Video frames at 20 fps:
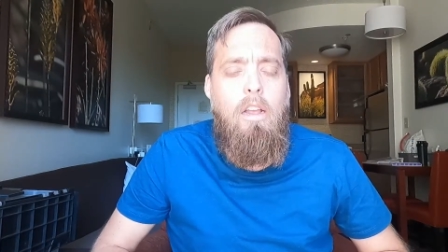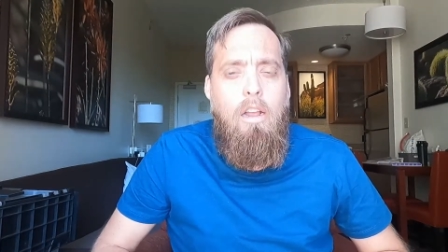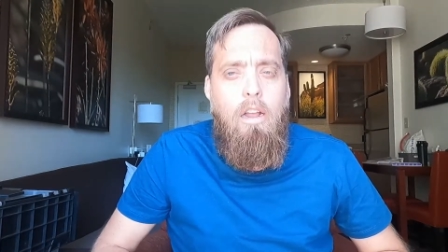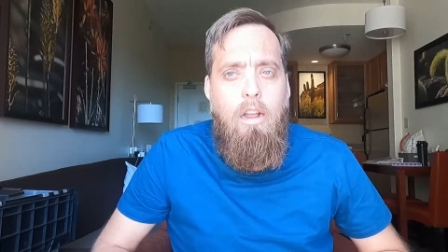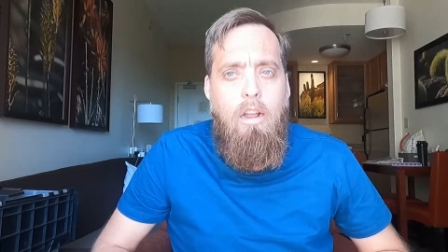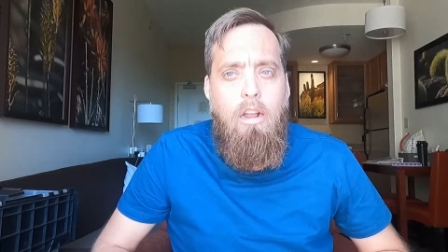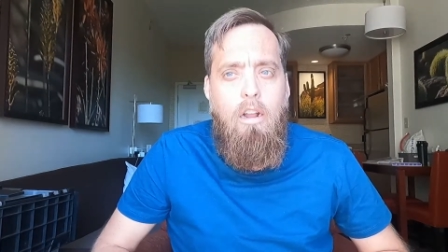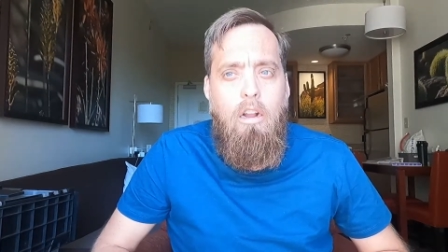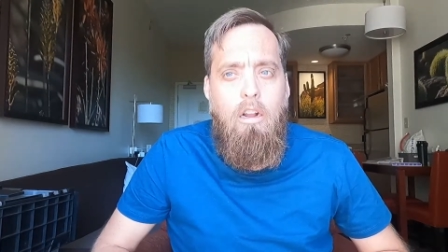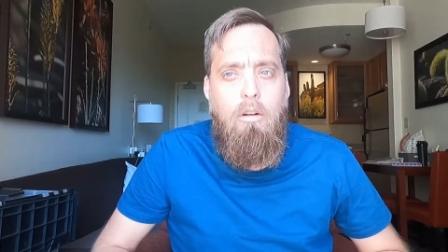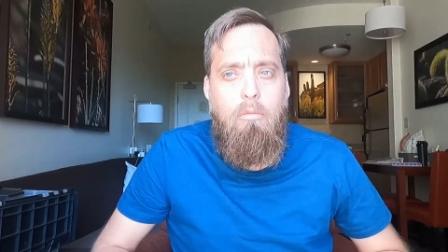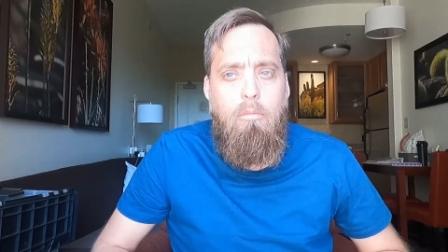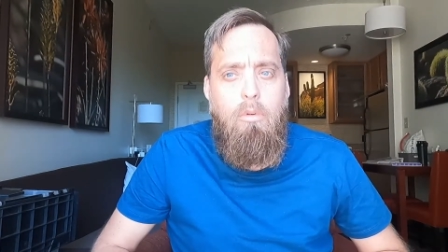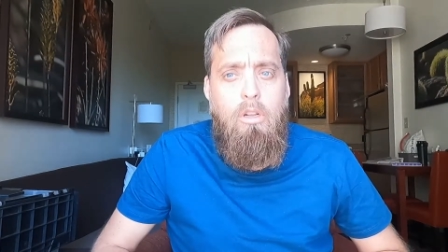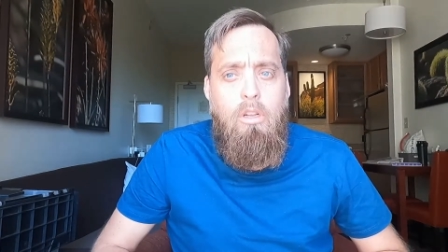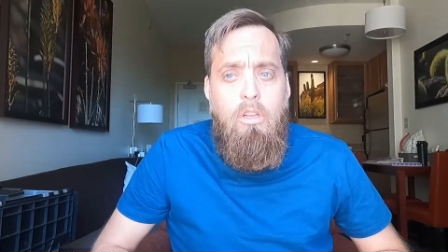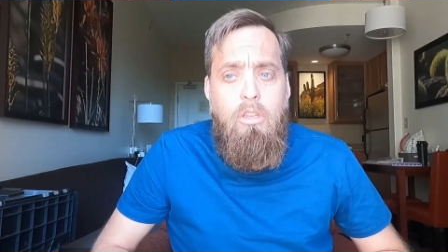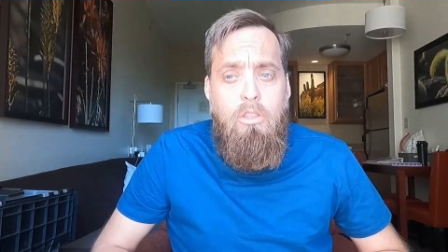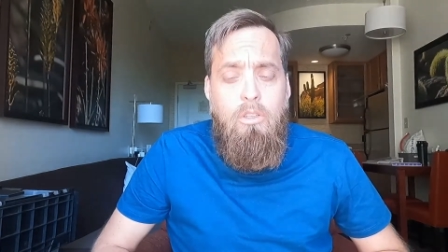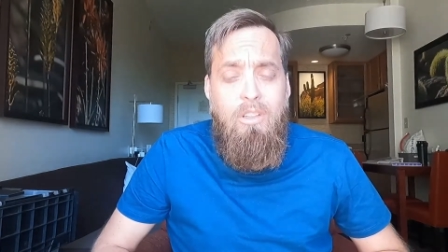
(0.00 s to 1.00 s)
Um,
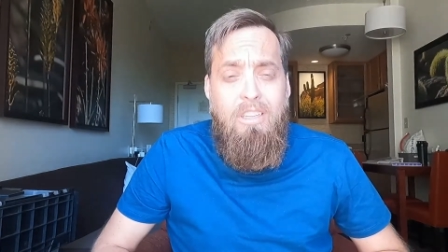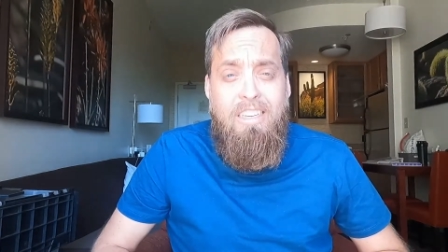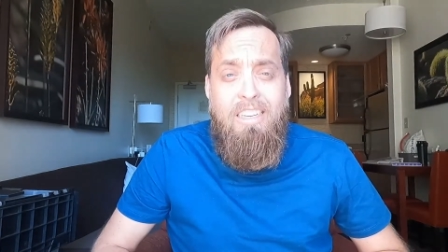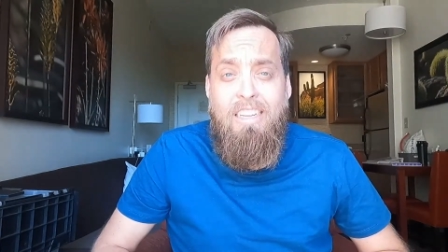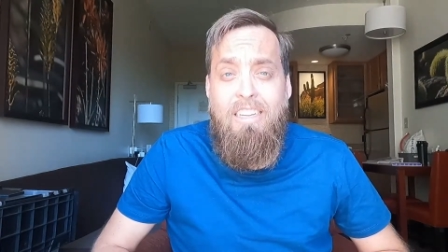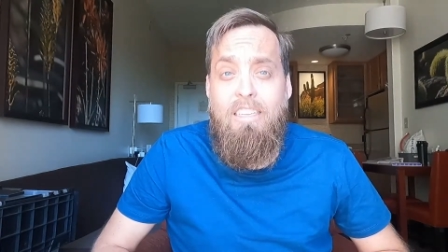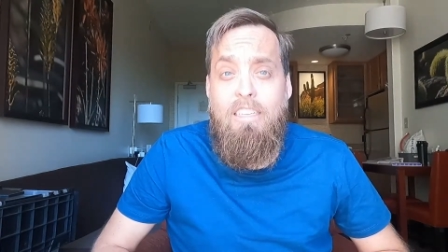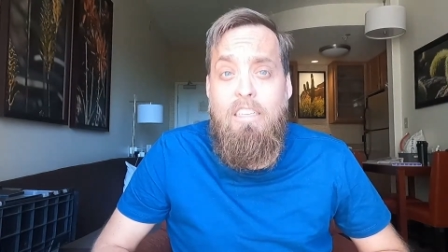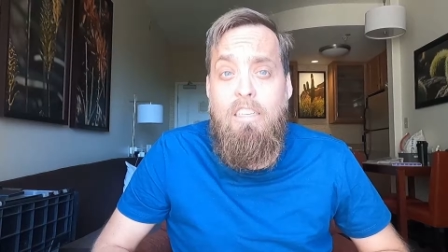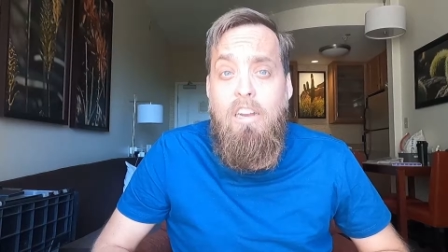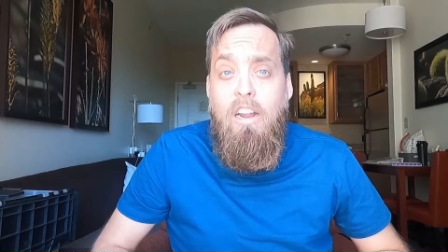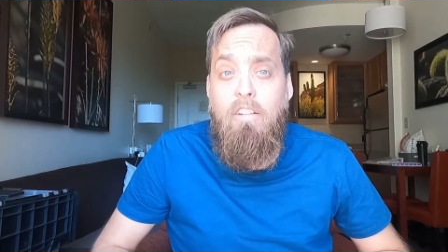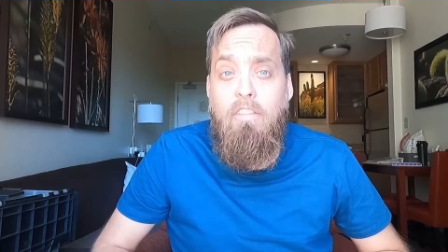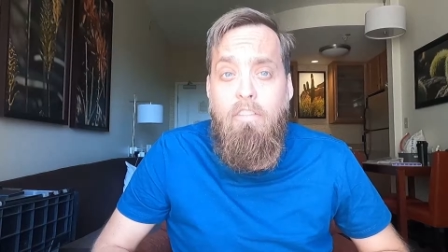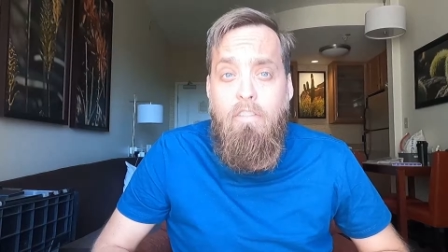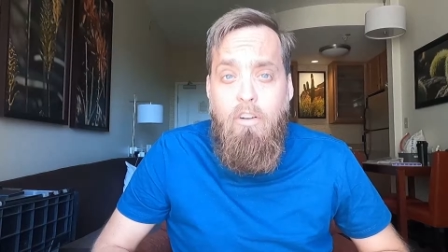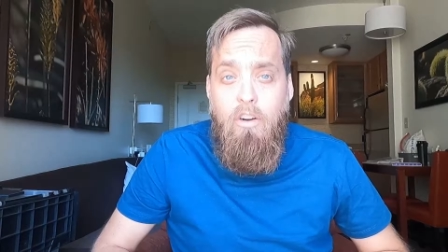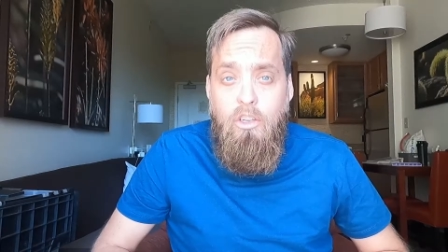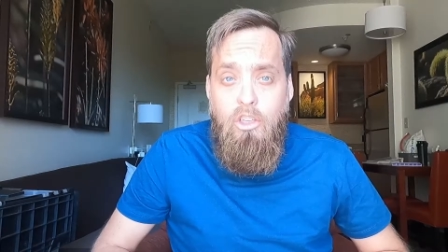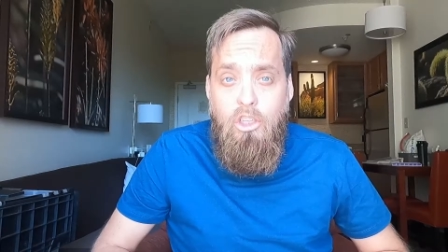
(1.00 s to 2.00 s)
so the kidney's not
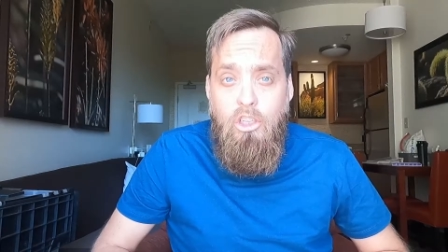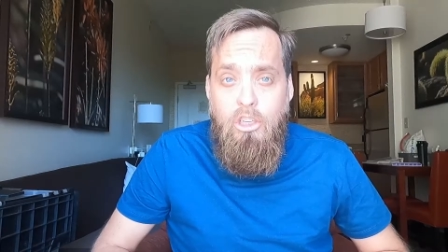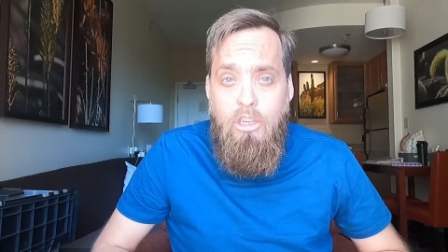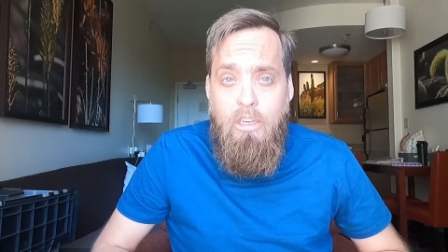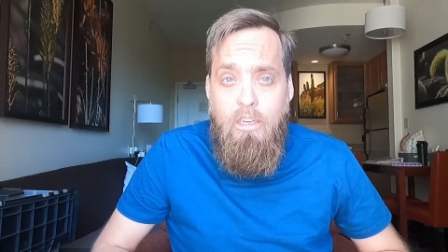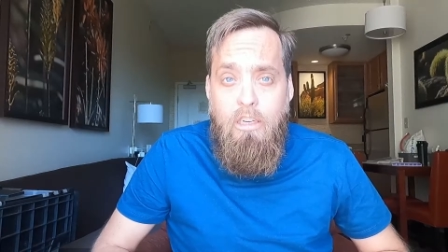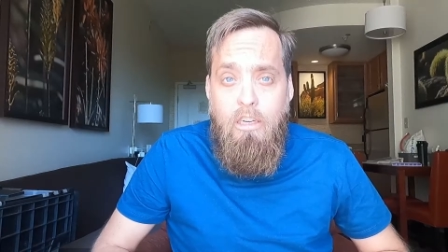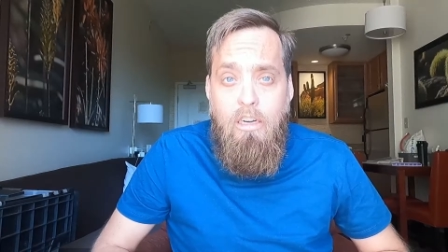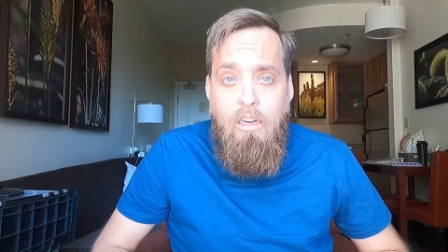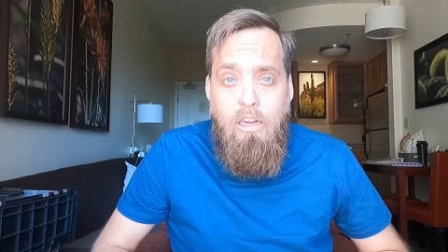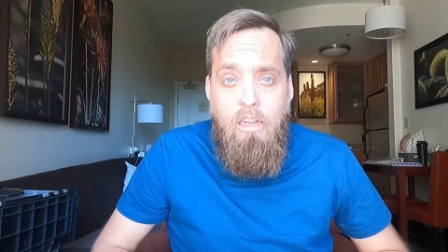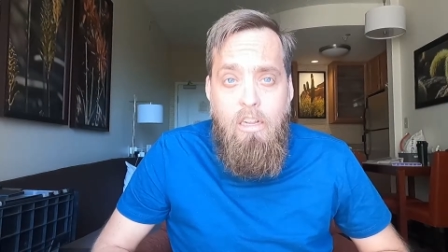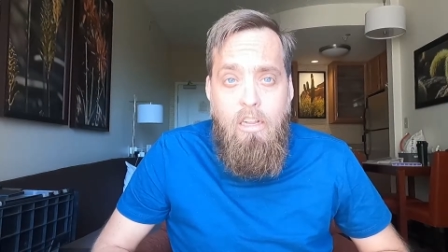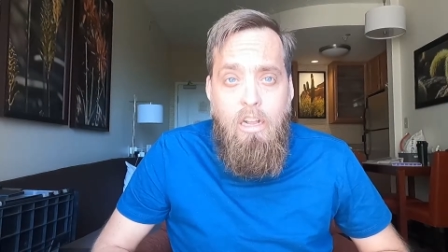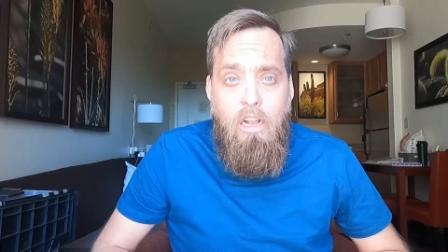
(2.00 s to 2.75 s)
functioning.